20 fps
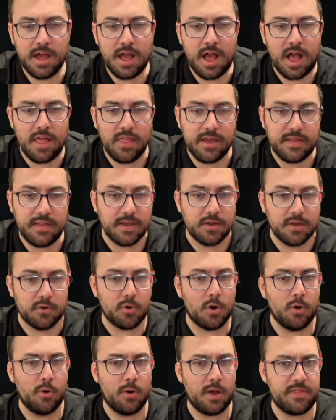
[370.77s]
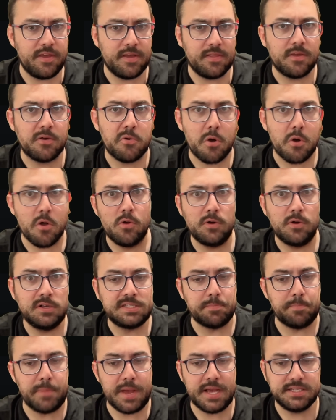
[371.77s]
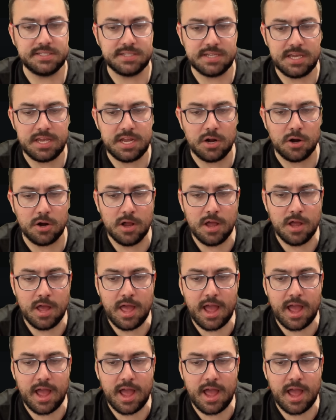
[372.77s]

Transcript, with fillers: I like the grow. I think the grow looks the best here.